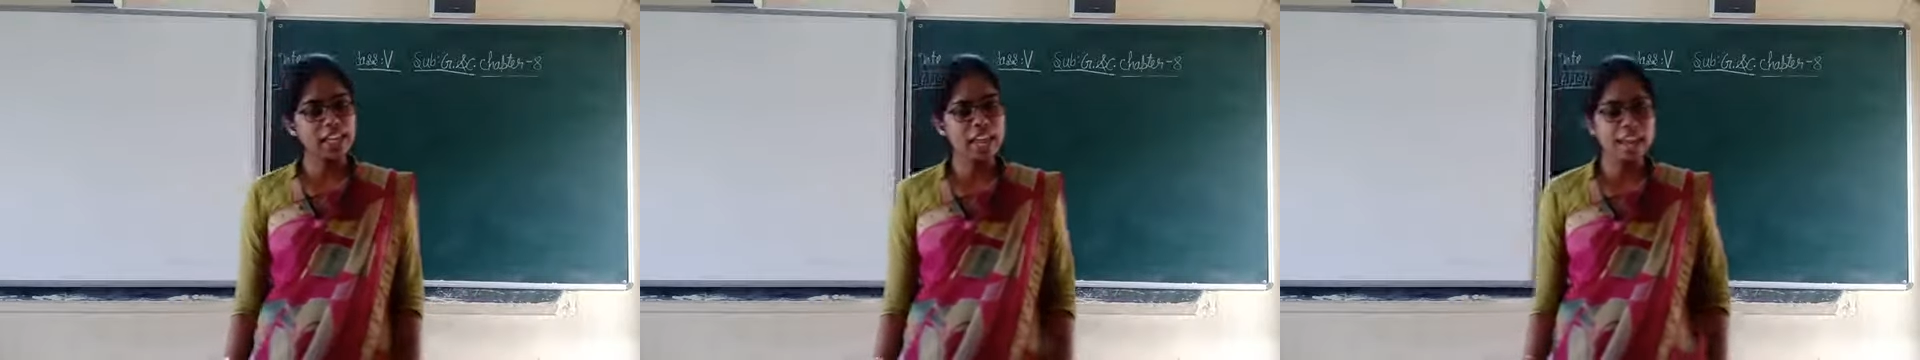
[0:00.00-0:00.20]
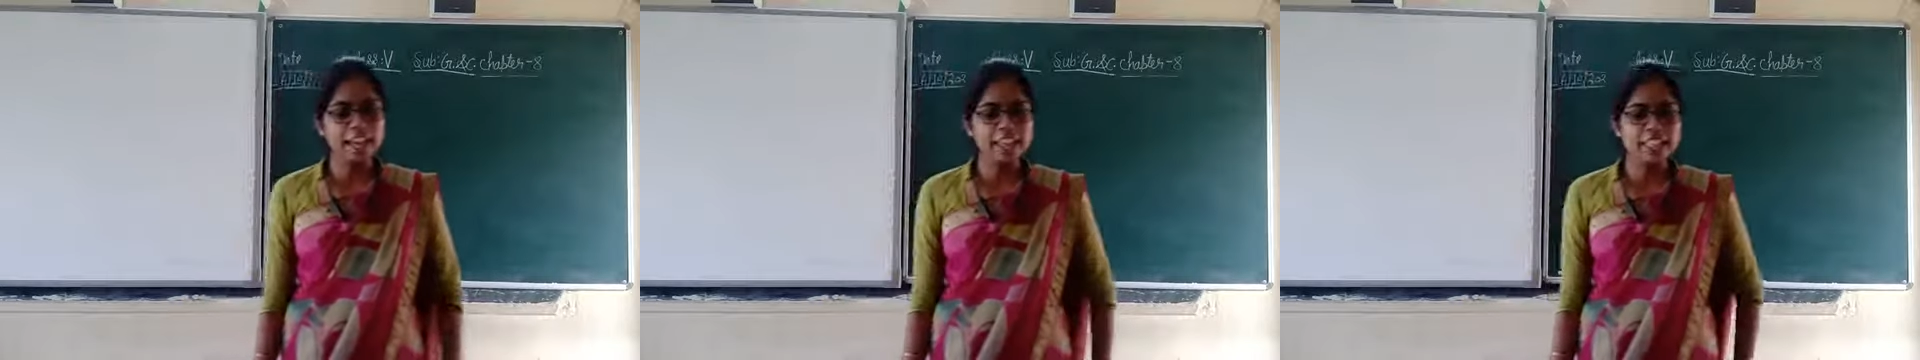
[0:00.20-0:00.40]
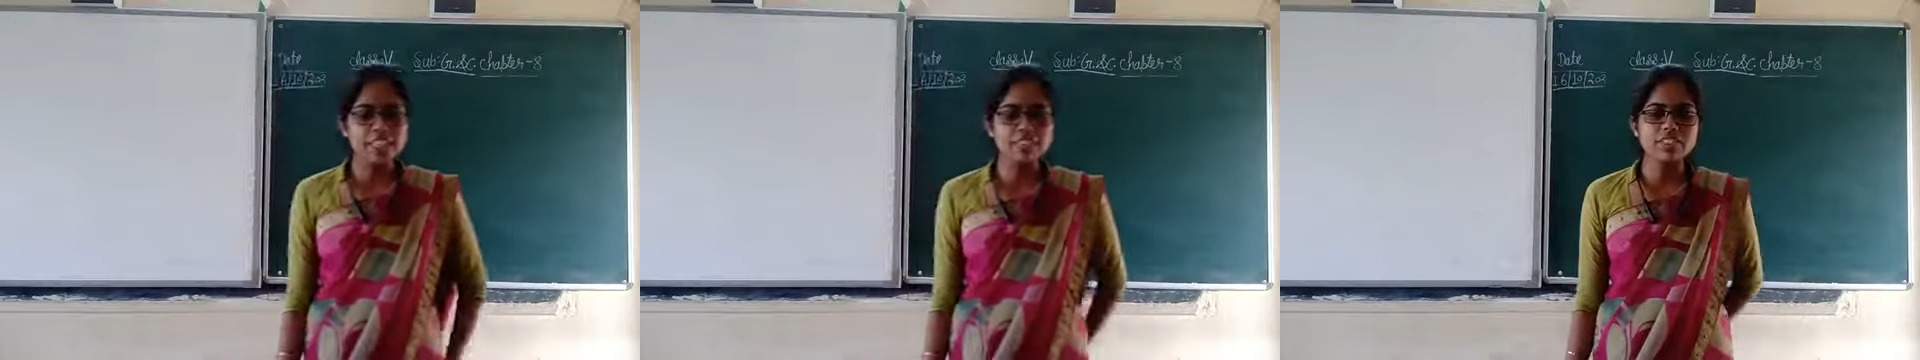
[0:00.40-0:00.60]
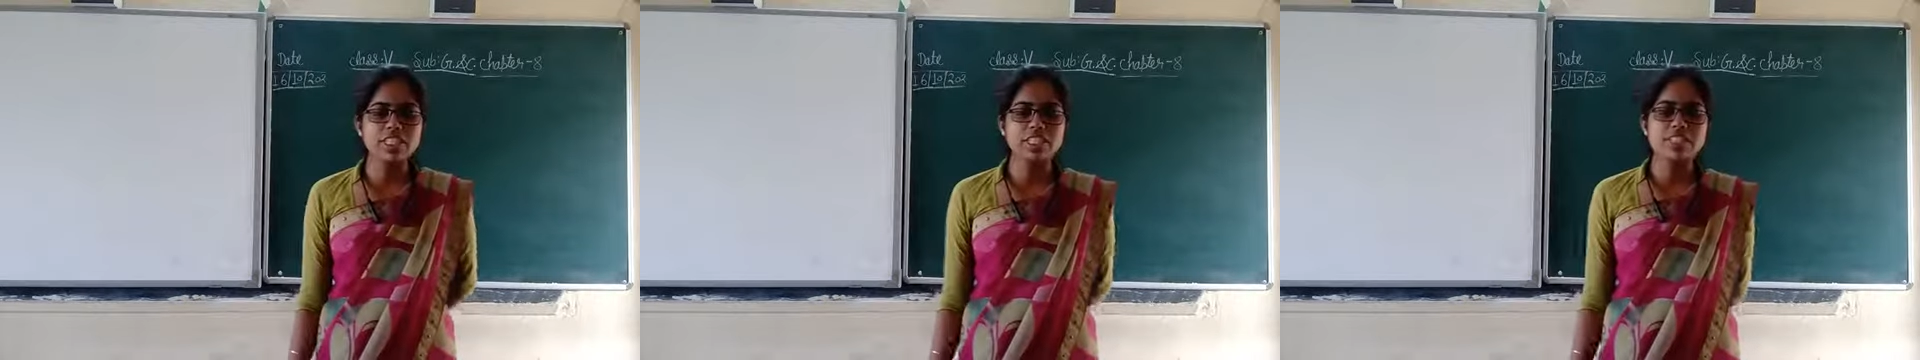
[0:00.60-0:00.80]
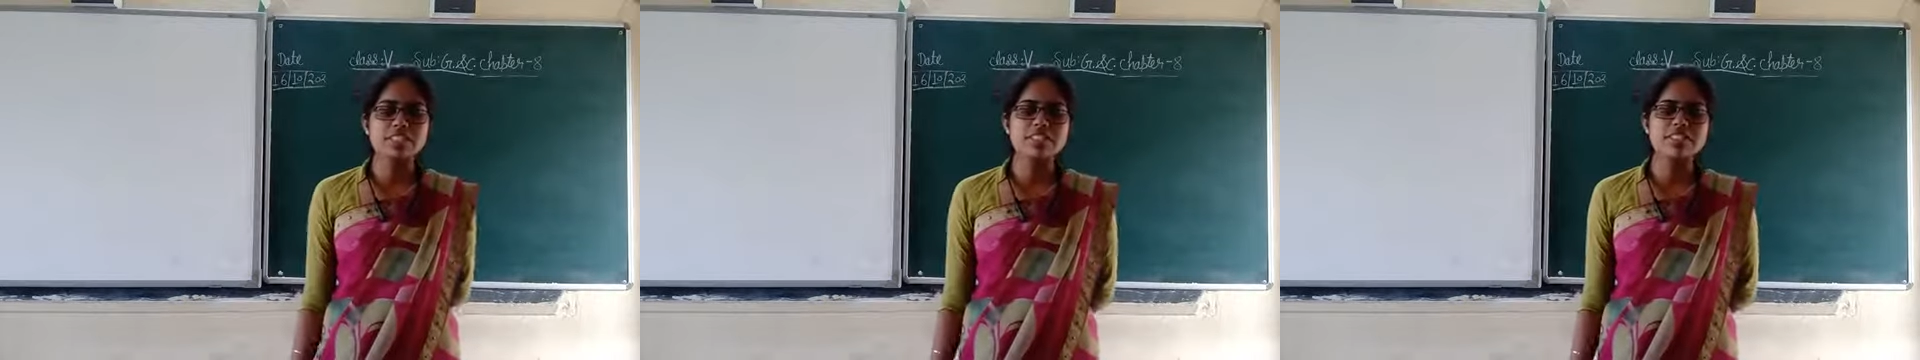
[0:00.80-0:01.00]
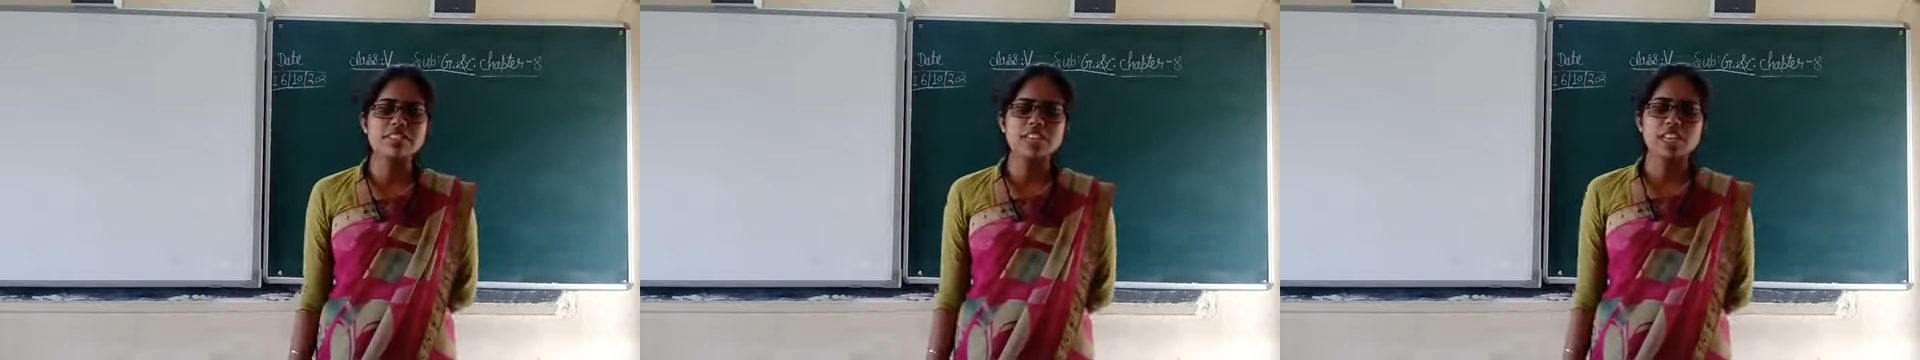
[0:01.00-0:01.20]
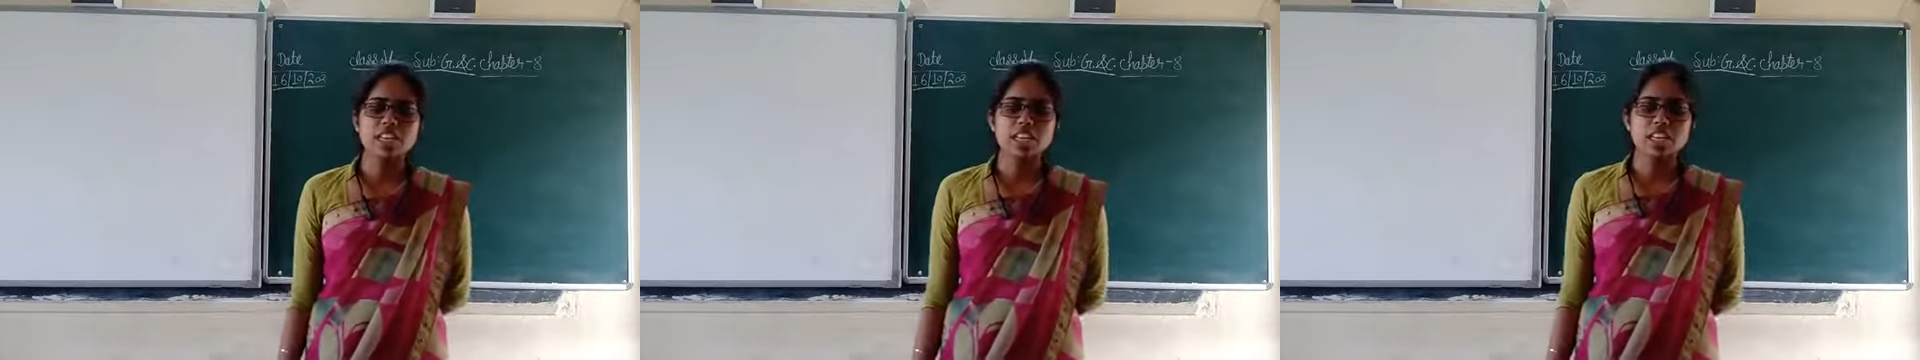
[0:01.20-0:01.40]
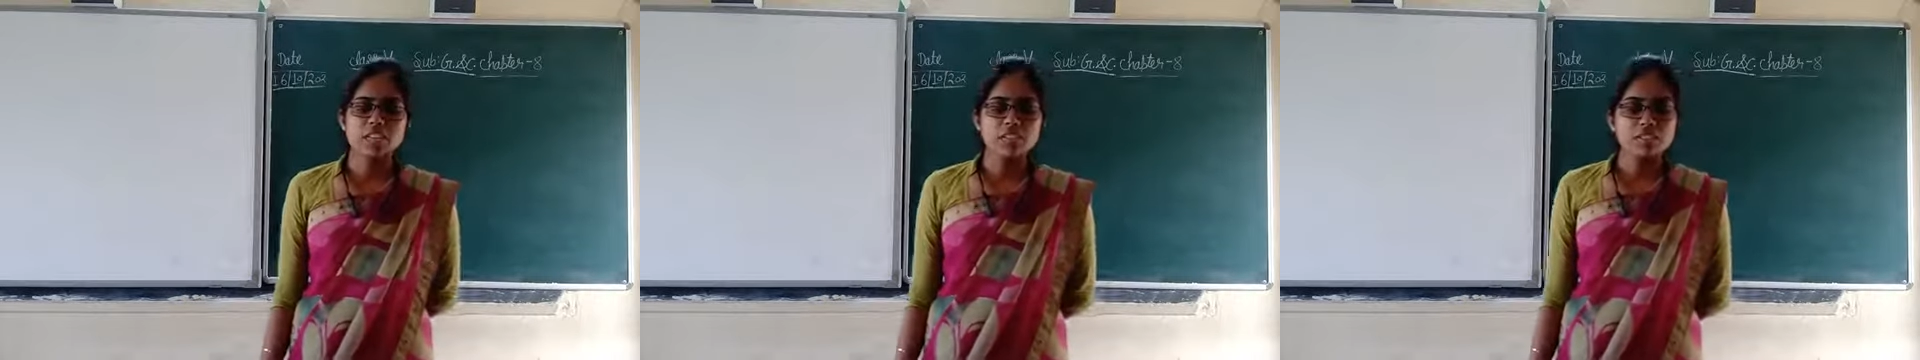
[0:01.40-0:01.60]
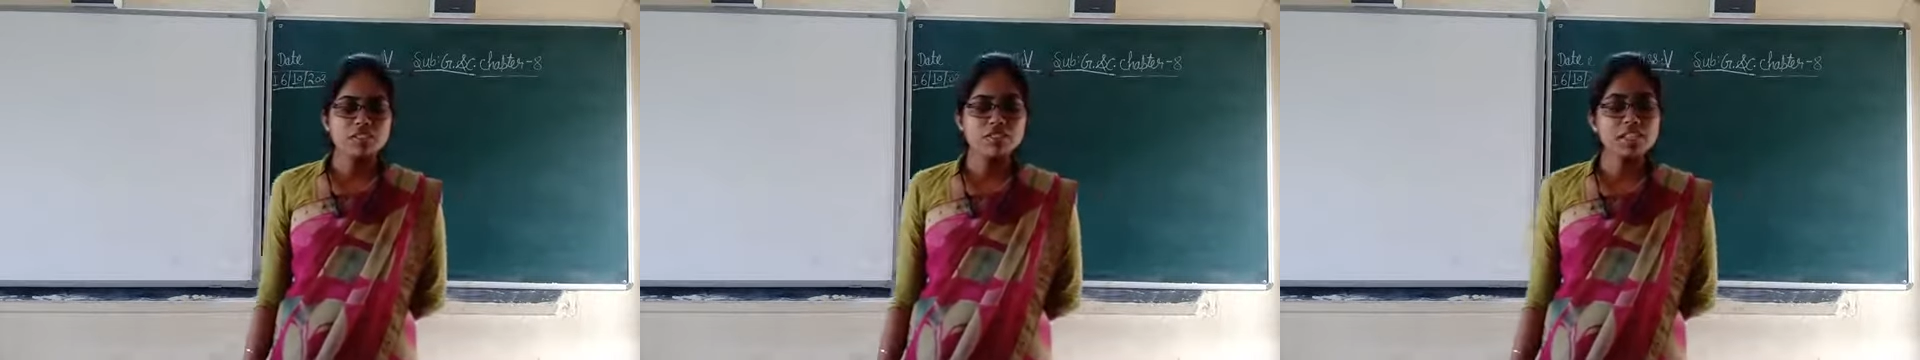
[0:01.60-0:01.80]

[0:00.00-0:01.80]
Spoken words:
activities